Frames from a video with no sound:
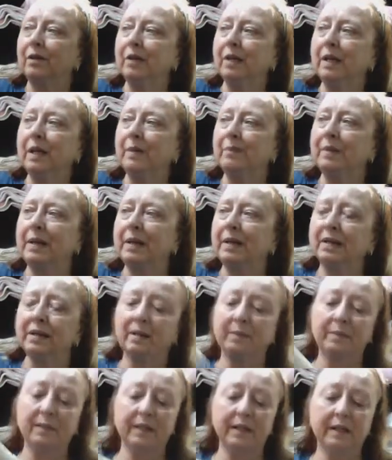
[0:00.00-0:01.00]
can't make
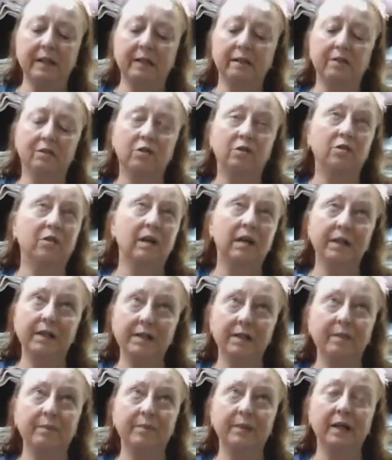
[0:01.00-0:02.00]
somebody try
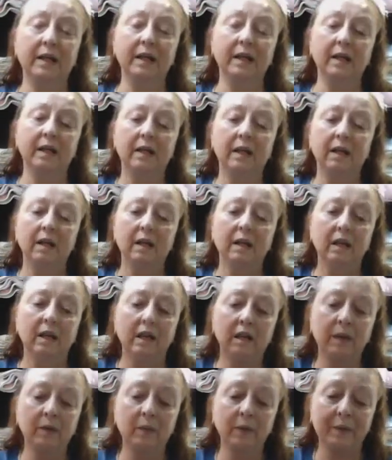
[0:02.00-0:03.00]
something.
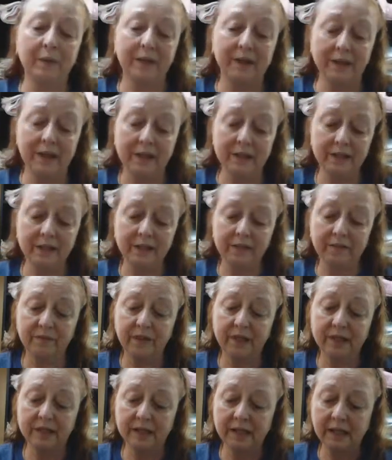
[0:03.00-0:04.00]
It would be nice if
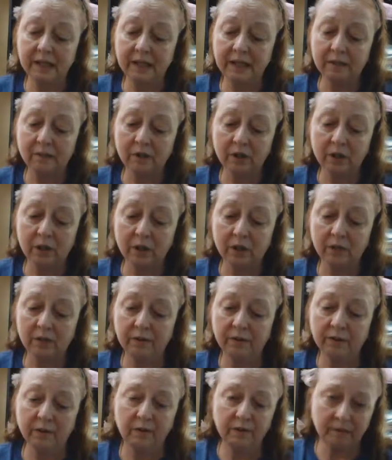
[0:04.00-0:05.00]
they did. It would show, a
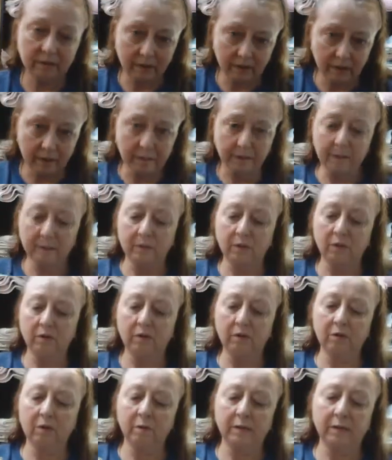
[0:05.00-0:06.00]
little bit
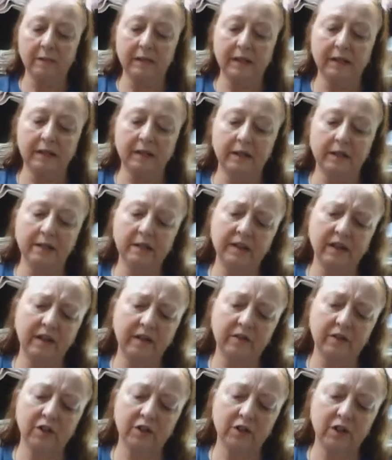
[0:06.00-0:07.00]
more open-mindedness. Look,
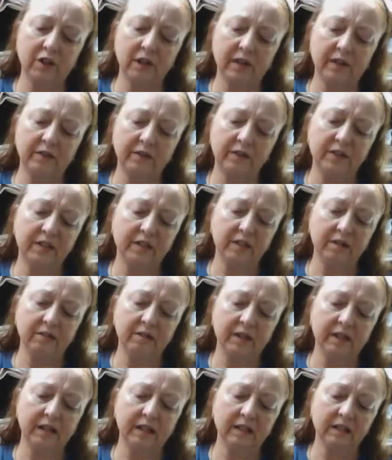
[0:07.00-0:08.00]
give it a shot. If you still don't
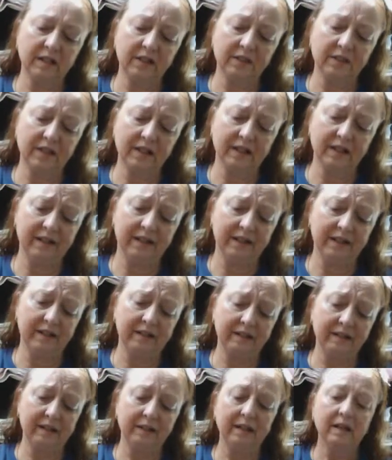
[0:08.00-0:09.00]
like it, that's
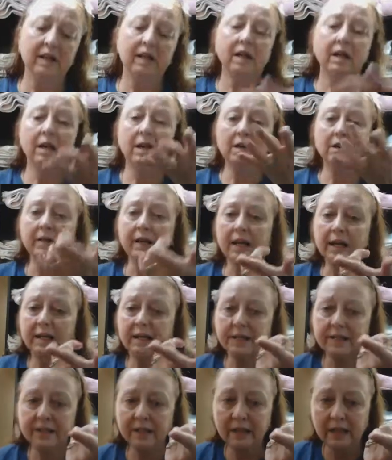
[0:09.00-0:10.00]
fine. Okay,
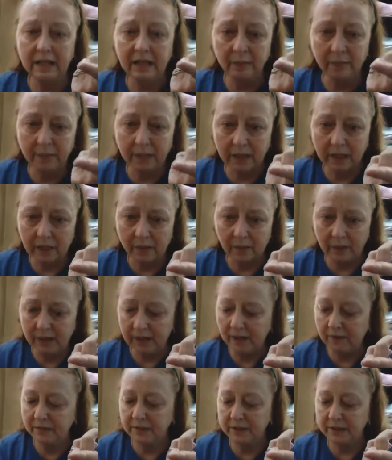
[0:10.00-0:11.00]
so here we go. We
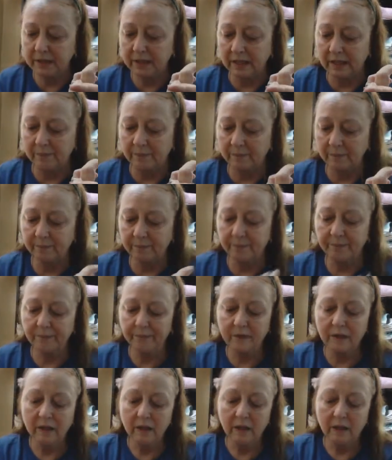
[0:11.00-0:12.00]
have this
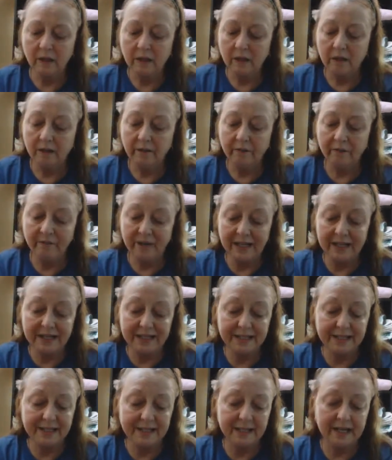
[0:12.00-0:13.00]

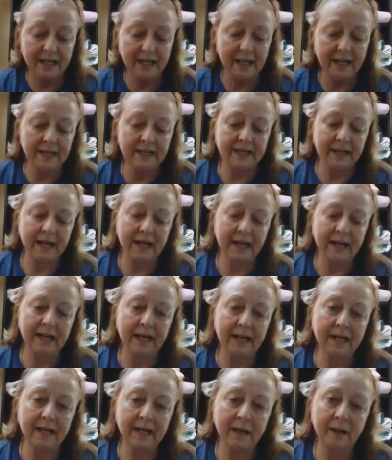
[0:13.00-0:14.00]
face and
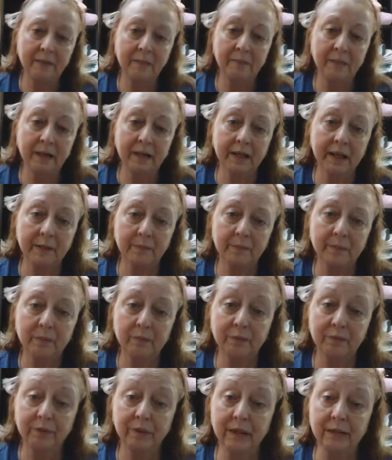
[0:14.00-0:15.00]
eye makeup
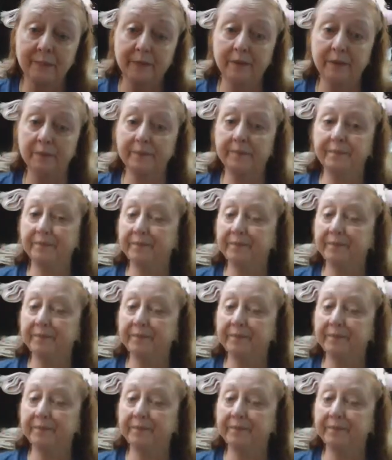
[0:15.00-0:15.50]
primer.